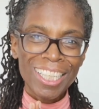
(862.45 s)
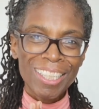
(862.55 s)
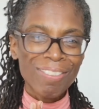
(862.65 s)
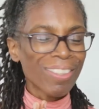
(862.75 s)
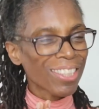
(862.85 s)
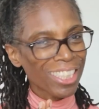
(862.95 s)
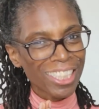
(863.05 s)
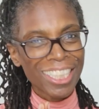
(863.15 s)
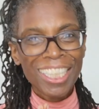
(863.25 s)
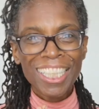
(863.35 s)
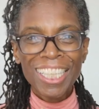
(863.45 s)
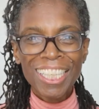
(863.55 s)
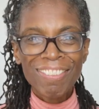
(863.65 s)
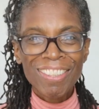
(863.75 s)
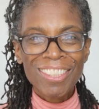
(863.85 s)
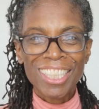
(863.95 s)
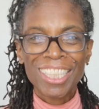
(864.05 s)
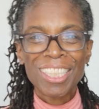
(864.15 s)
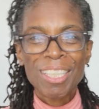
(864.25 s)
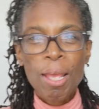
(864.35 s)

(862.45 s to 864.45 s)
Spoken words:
Well done, well done.